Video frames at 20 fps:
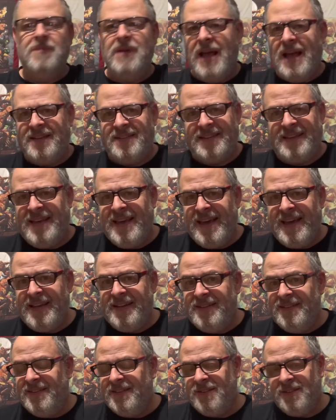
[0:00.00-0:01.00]
As a
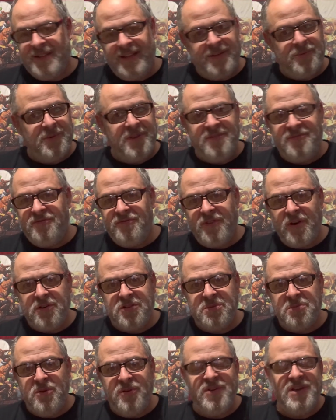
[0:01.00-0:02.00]
kid, like when the
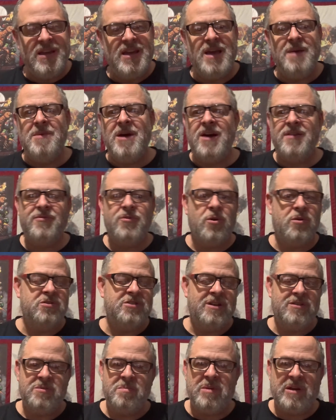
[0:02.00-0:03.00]
first movie came out, of course,
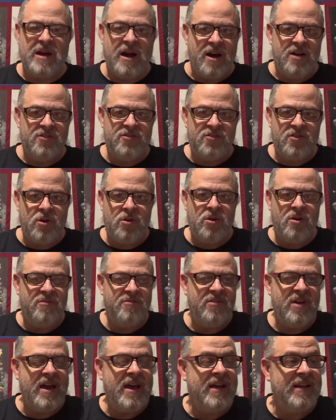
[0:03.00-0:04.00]
I was a big Han Solo
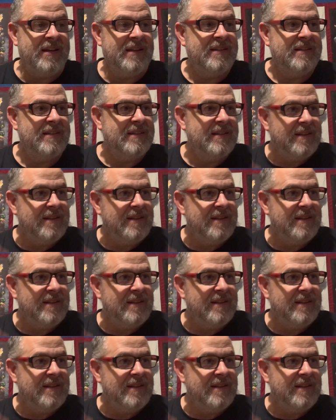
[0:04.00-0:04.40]
fan.